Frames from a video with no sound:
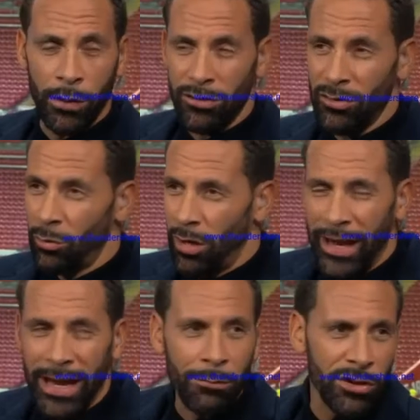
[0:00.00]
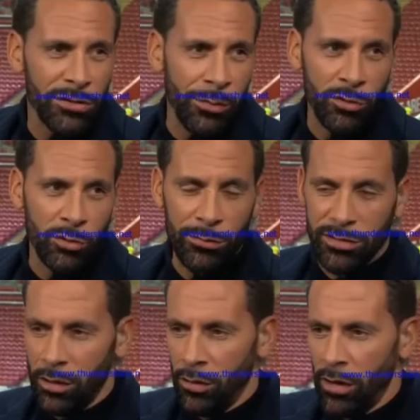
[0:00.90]
it was an aimless ball to him.
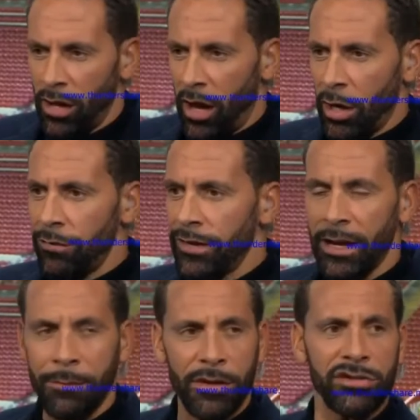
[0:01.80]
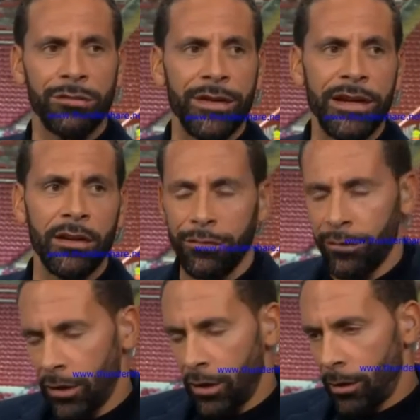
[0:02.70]
So I don't think he had much to feed off.
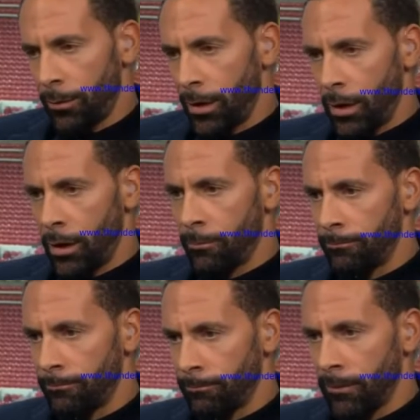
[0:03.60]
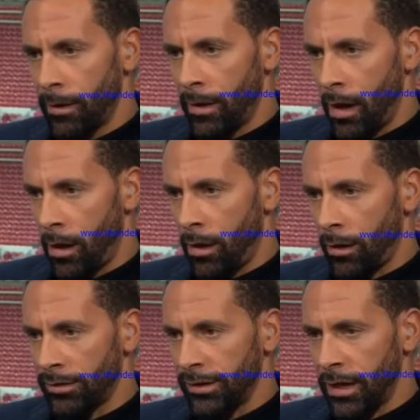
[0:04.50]
But I'd
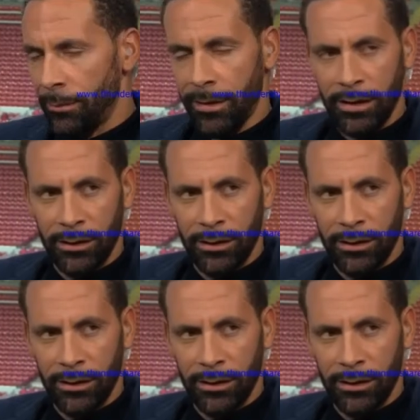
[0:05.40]
see that being a